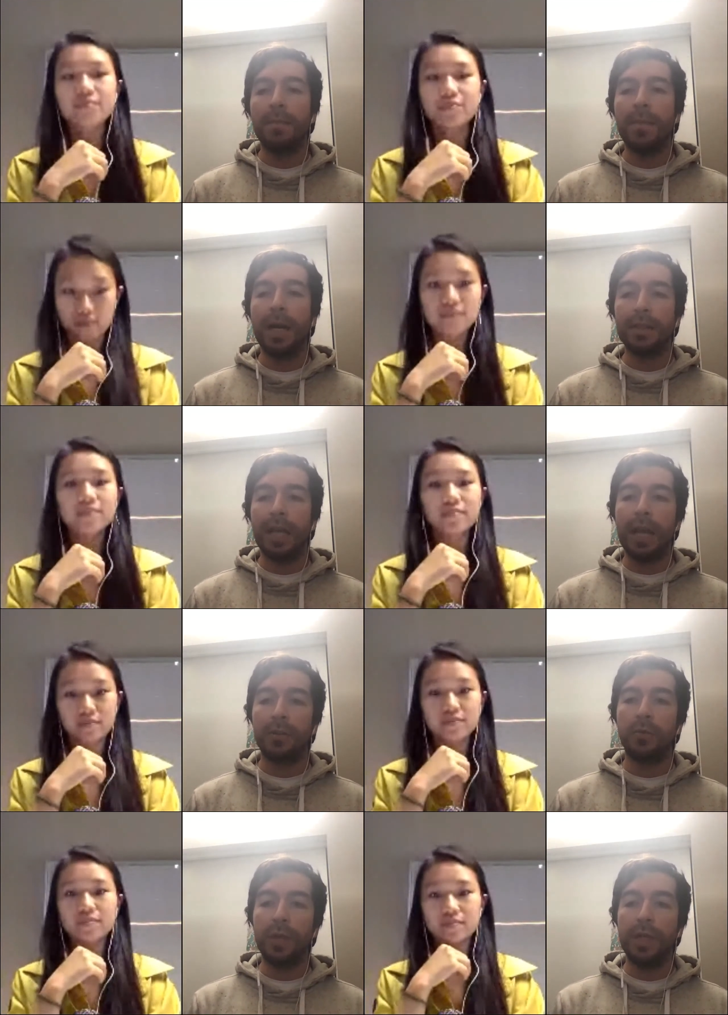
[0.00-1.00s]
Speaker 1: But
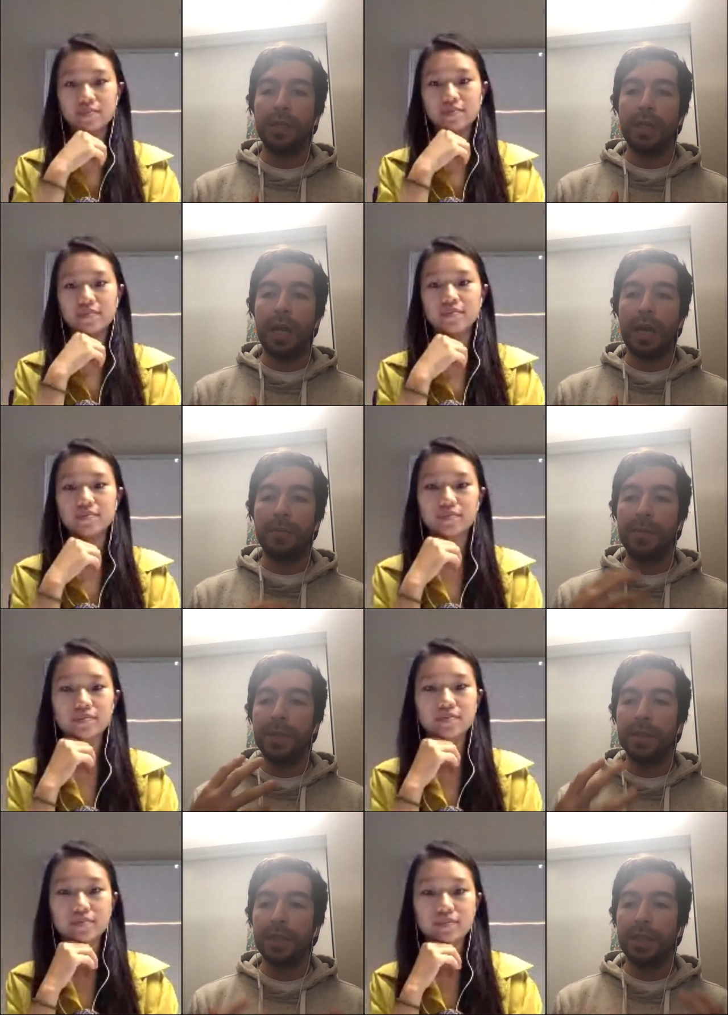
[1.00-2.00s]
as we are
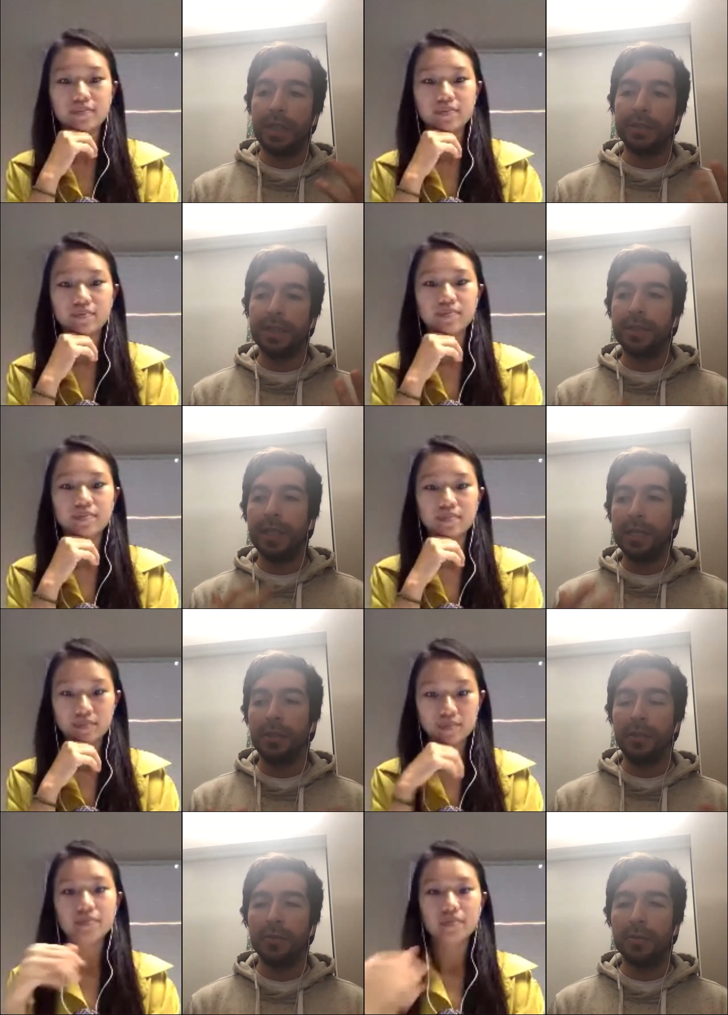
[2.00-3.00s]
building and testing like
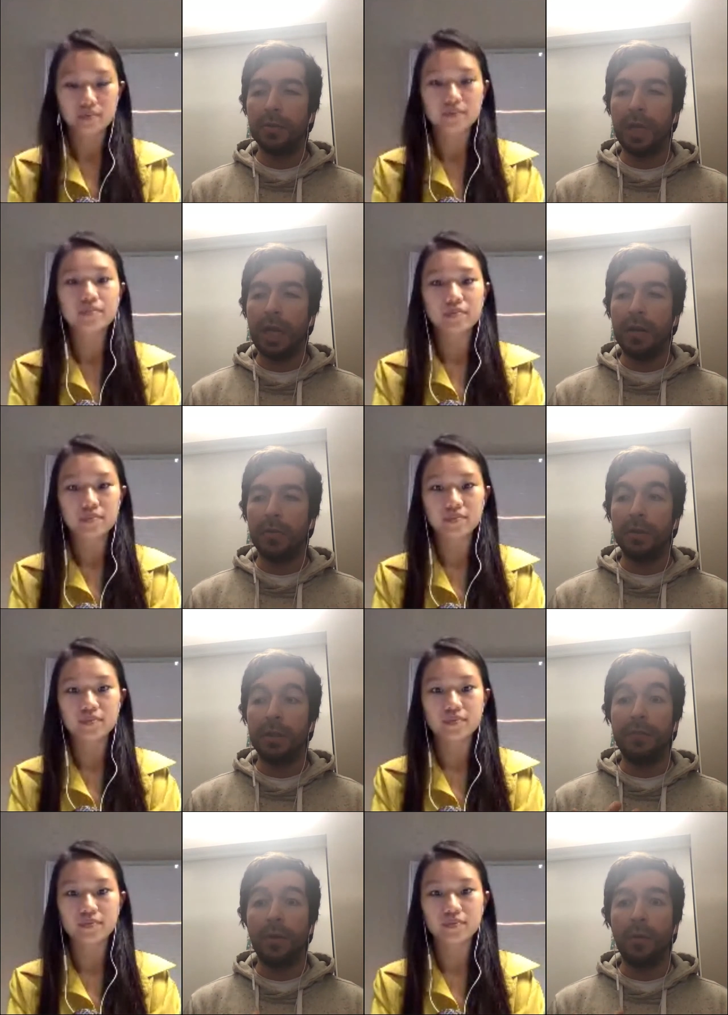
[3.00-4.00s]
new uh,
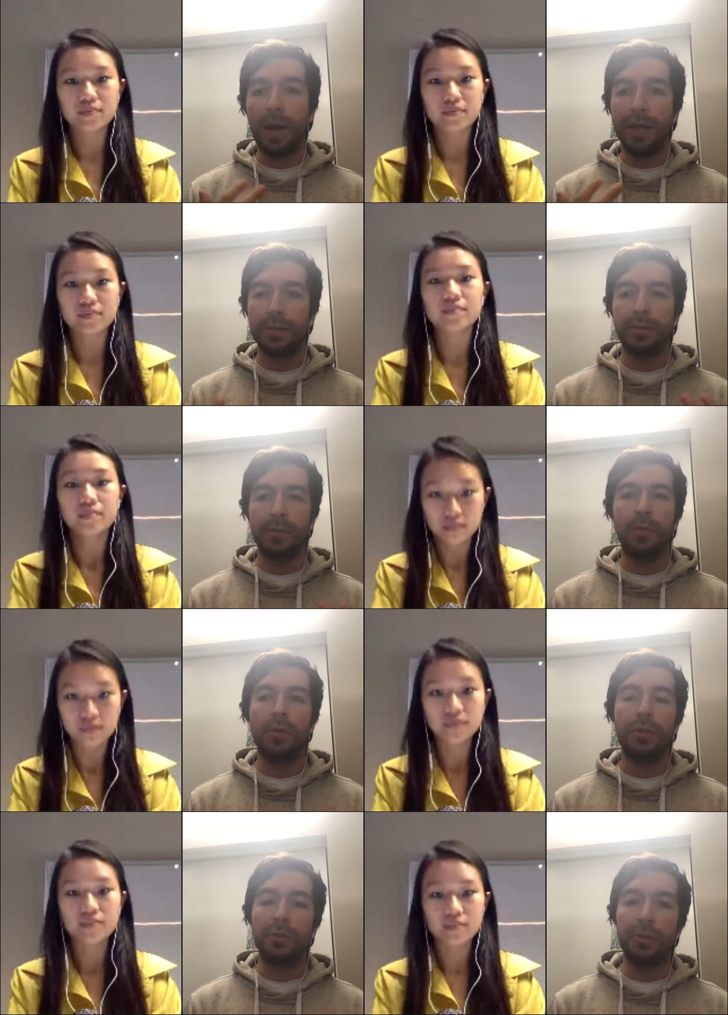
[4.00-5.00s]
different ways to
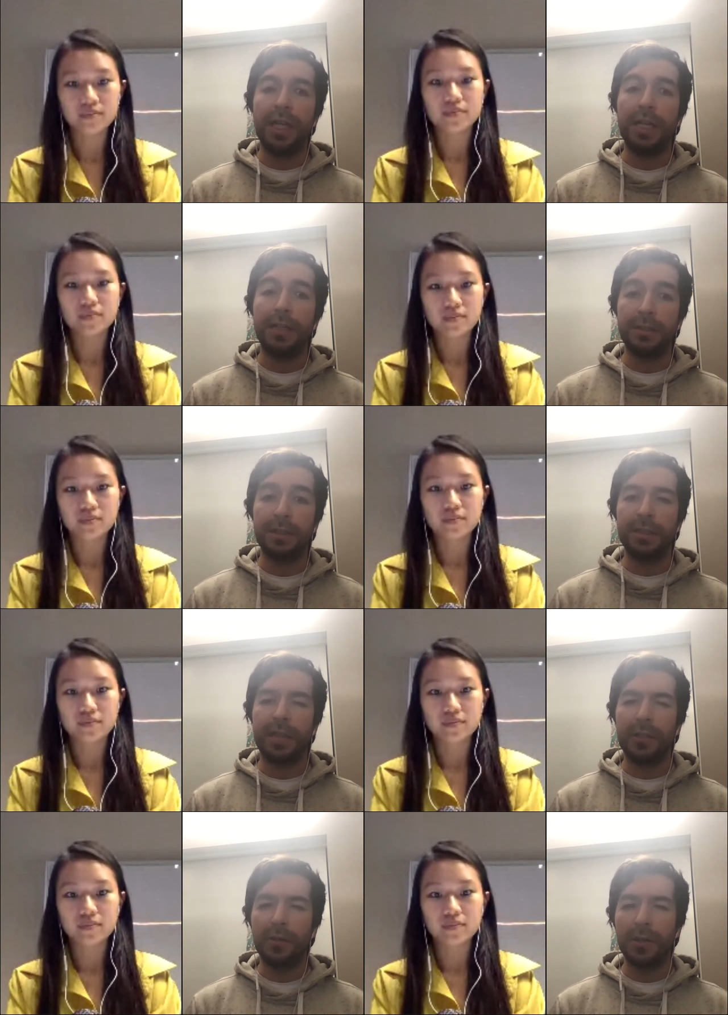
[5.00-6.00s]
utilize this
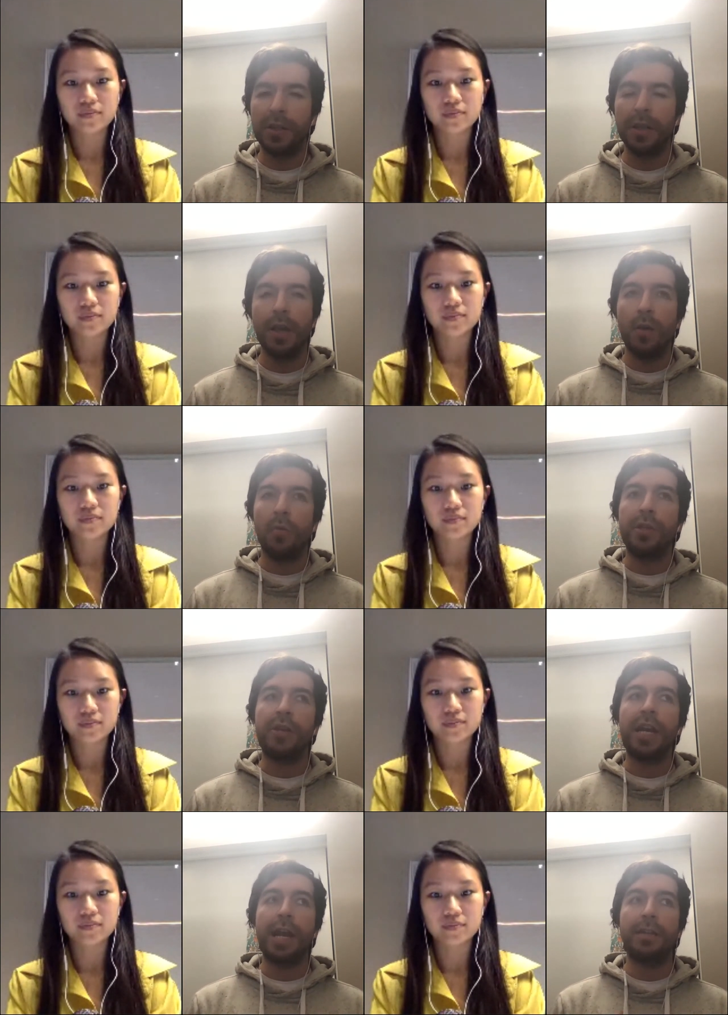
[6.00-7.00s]
technology, we
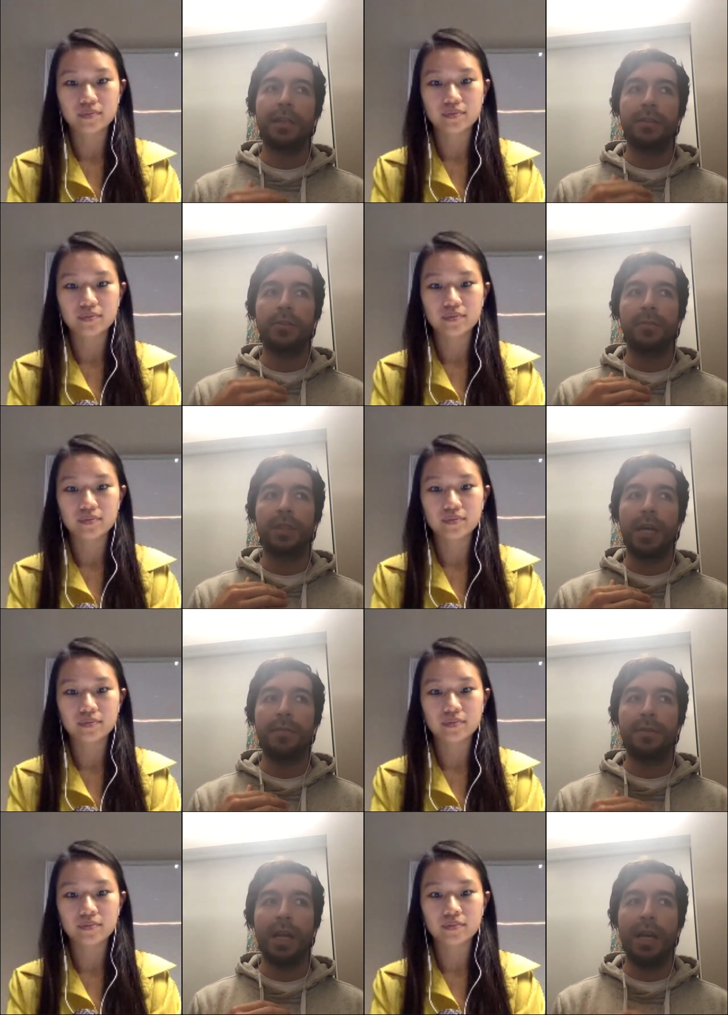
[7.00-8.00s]
realize that
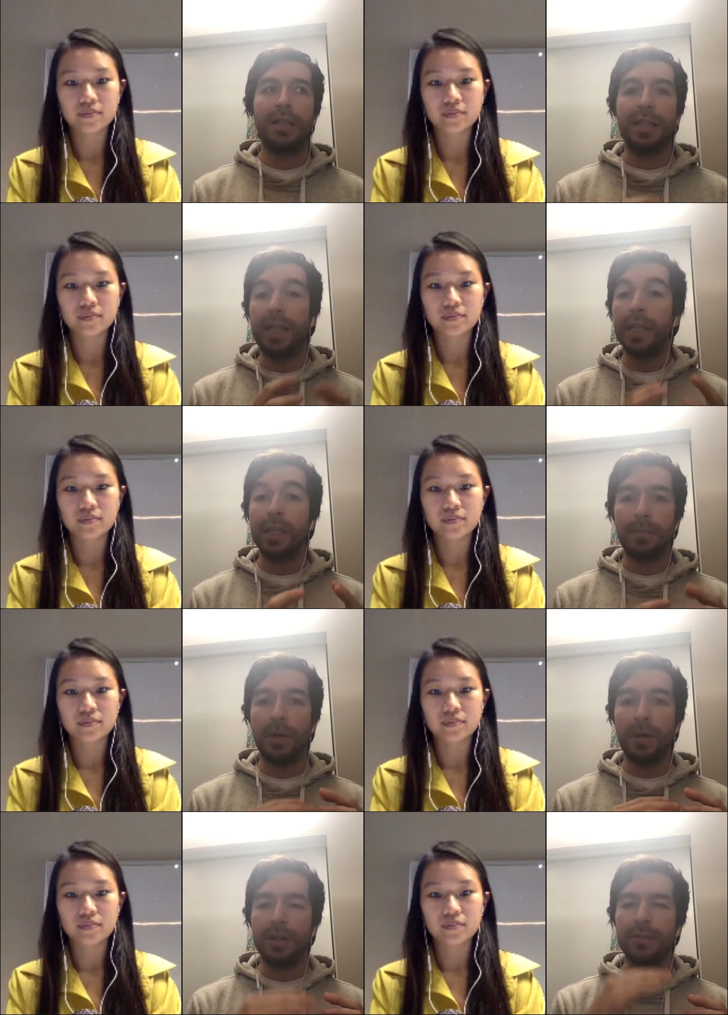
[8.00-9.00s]
sometimes uh, the technical
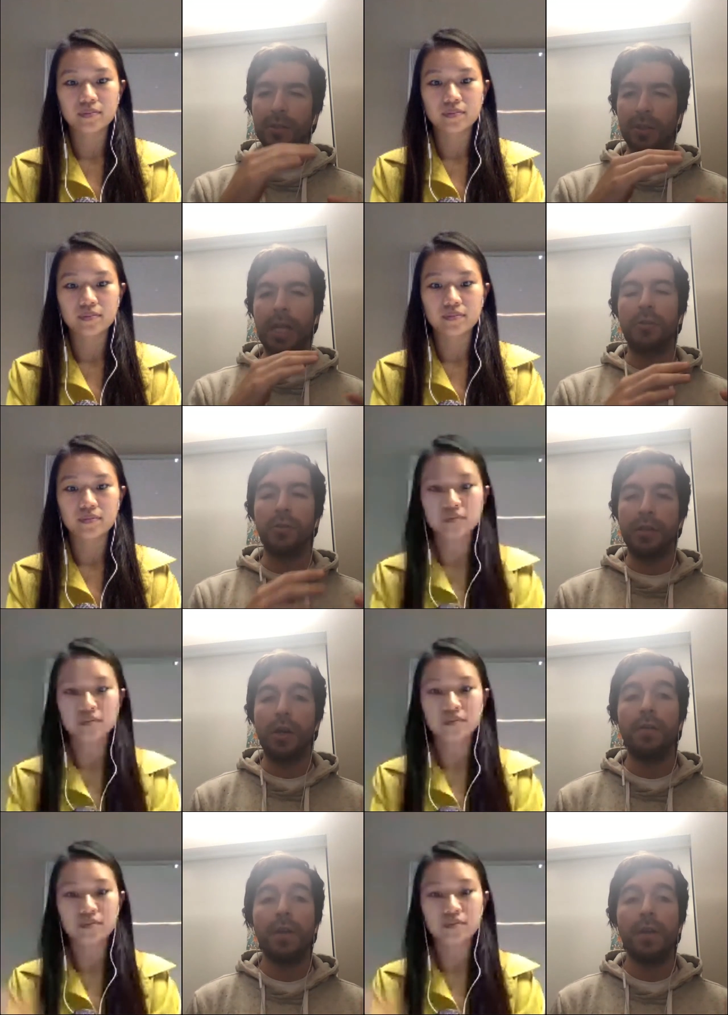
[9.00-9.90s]
part is not like good enough.